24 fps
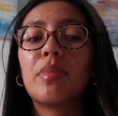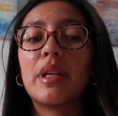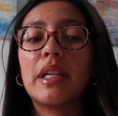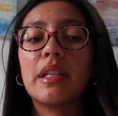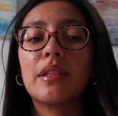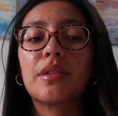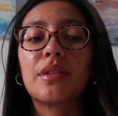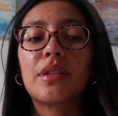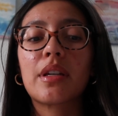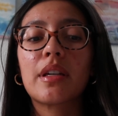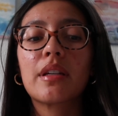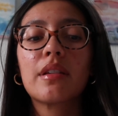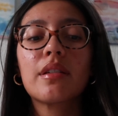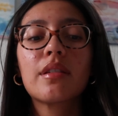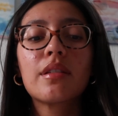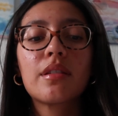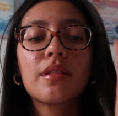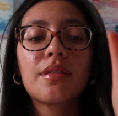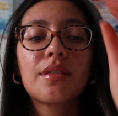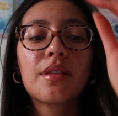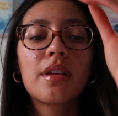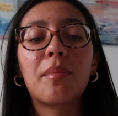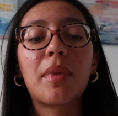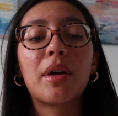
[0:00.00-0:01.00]

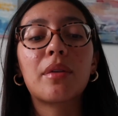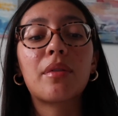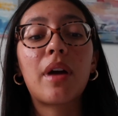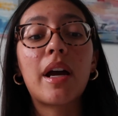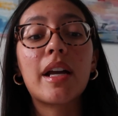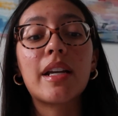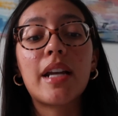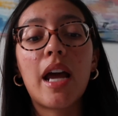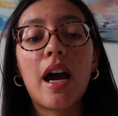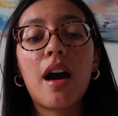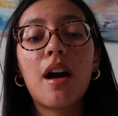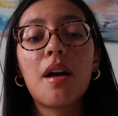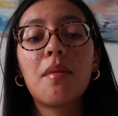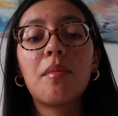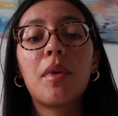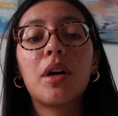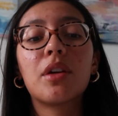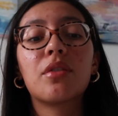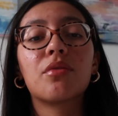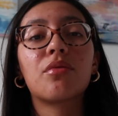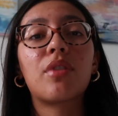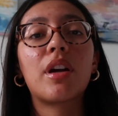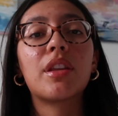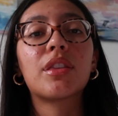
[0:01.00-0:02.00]
pieces, but right now I'm
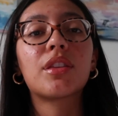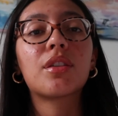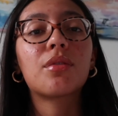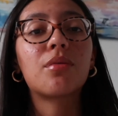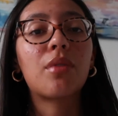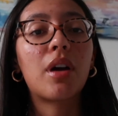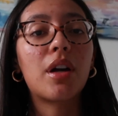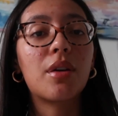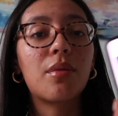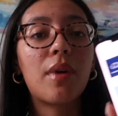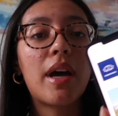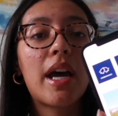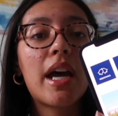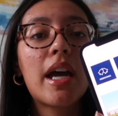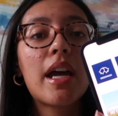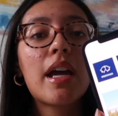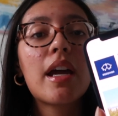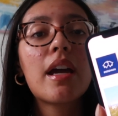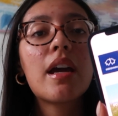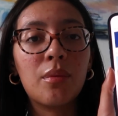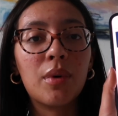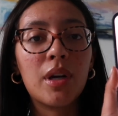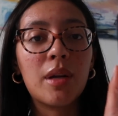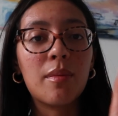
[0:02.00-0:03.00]
on Rent the
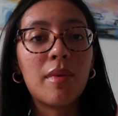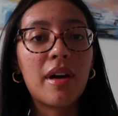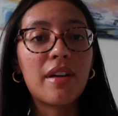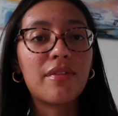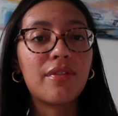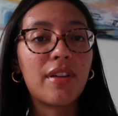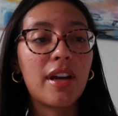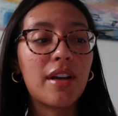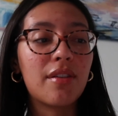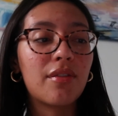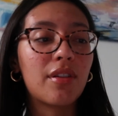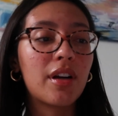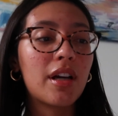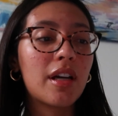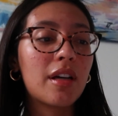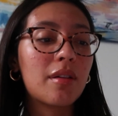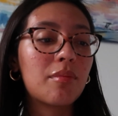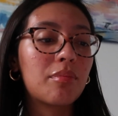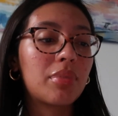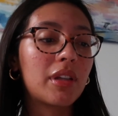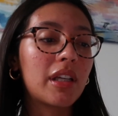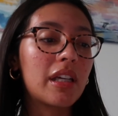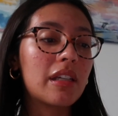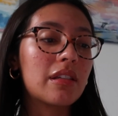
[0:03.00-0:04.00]
Runway, one of my
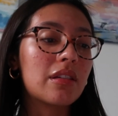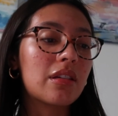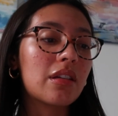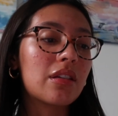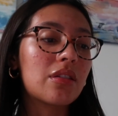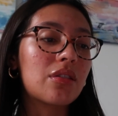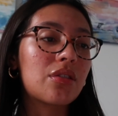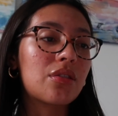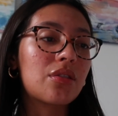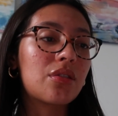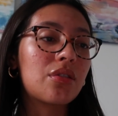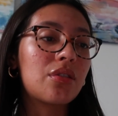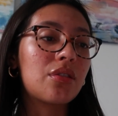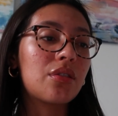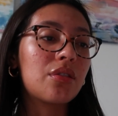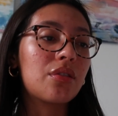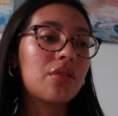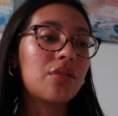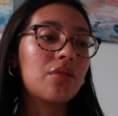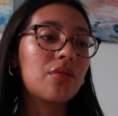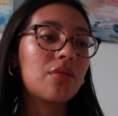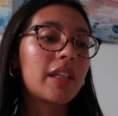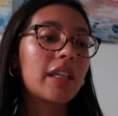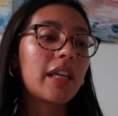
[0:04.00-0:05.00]
favorite places
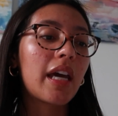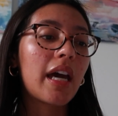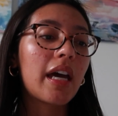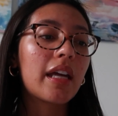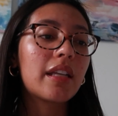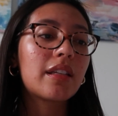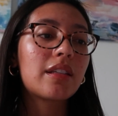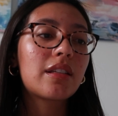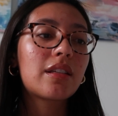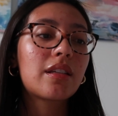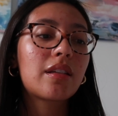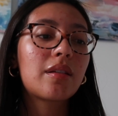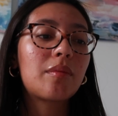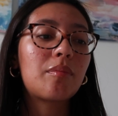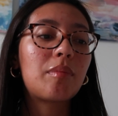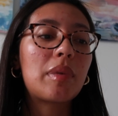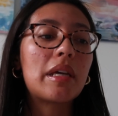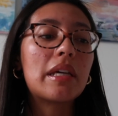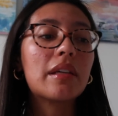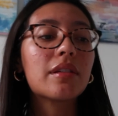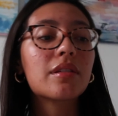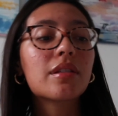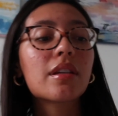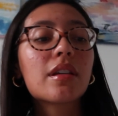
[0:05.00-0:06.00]
to get
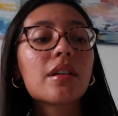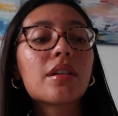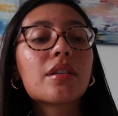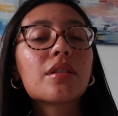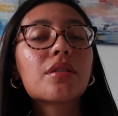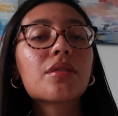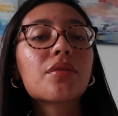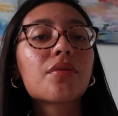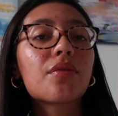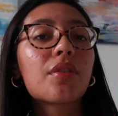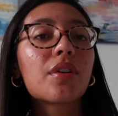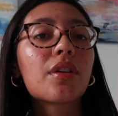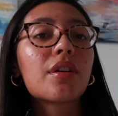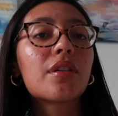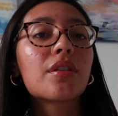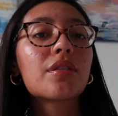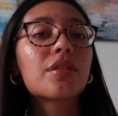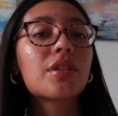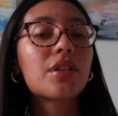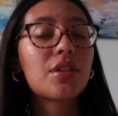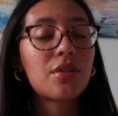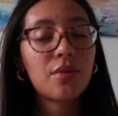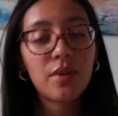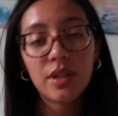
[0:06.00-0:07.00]
pieces for
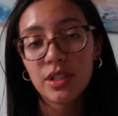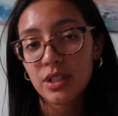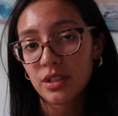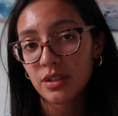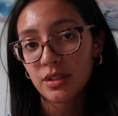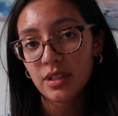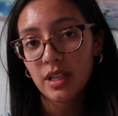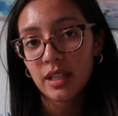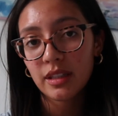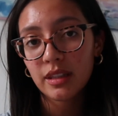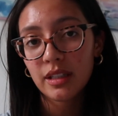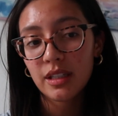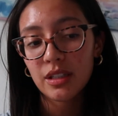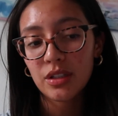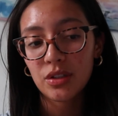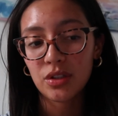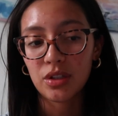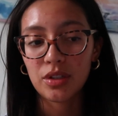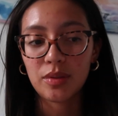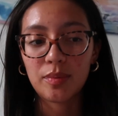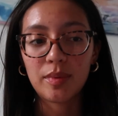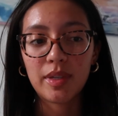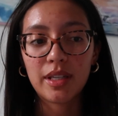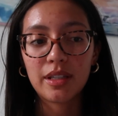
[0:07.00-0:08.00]
situations like this,
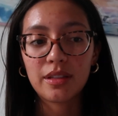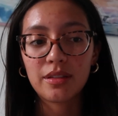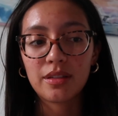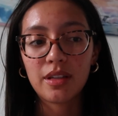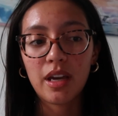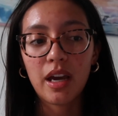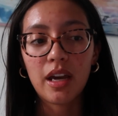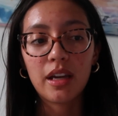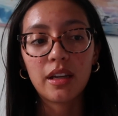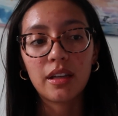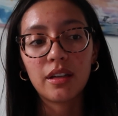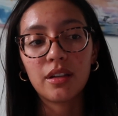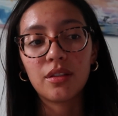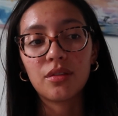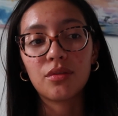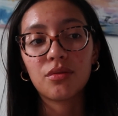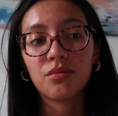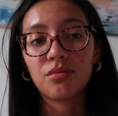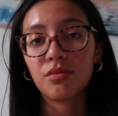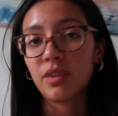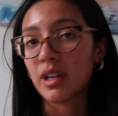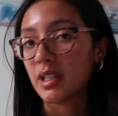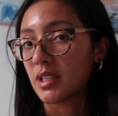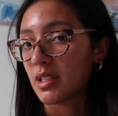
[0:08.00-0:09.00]
just because I can
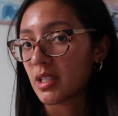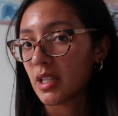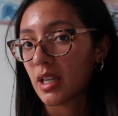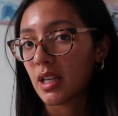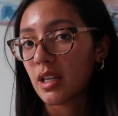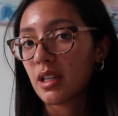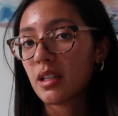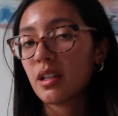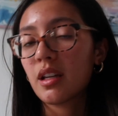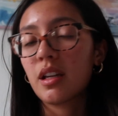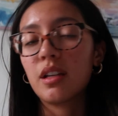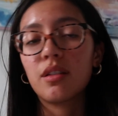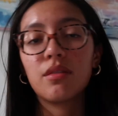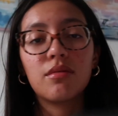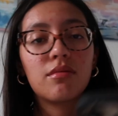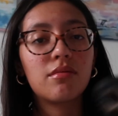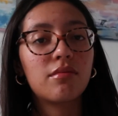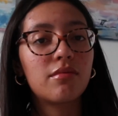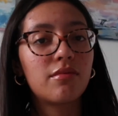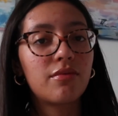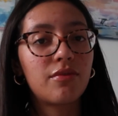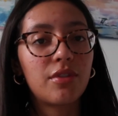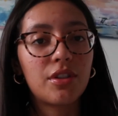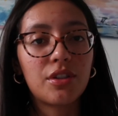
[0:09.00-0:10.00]
rent it
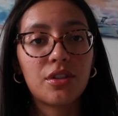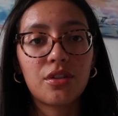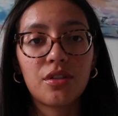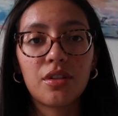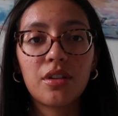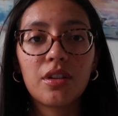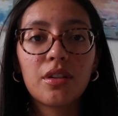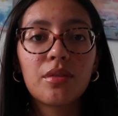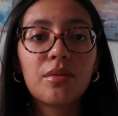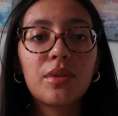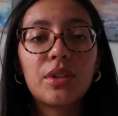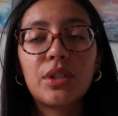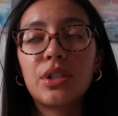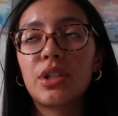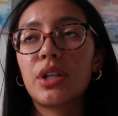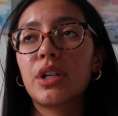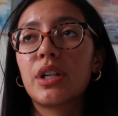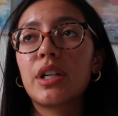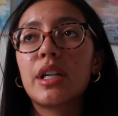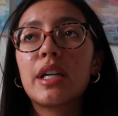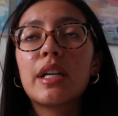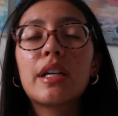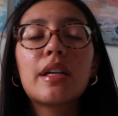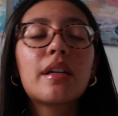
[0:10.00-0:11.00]
and for sure
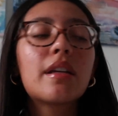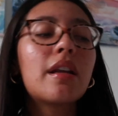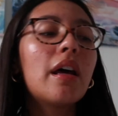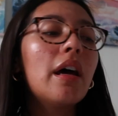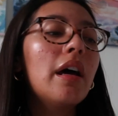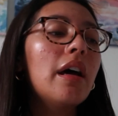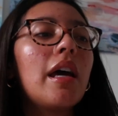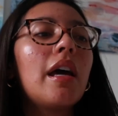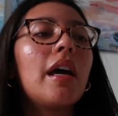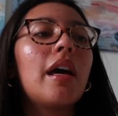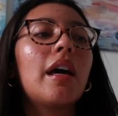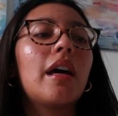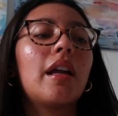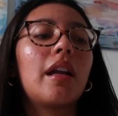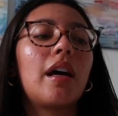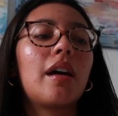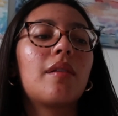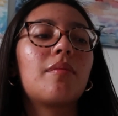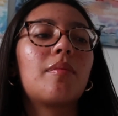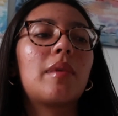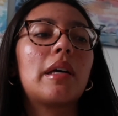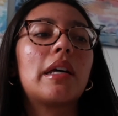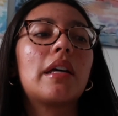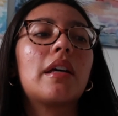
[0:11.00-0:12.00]
return it. And
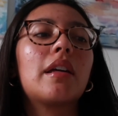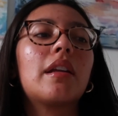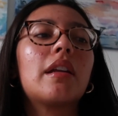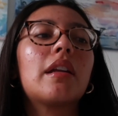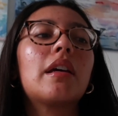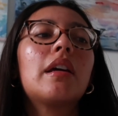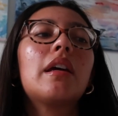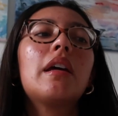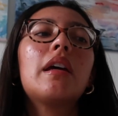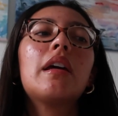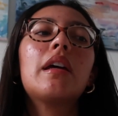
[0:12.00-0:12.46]
I've been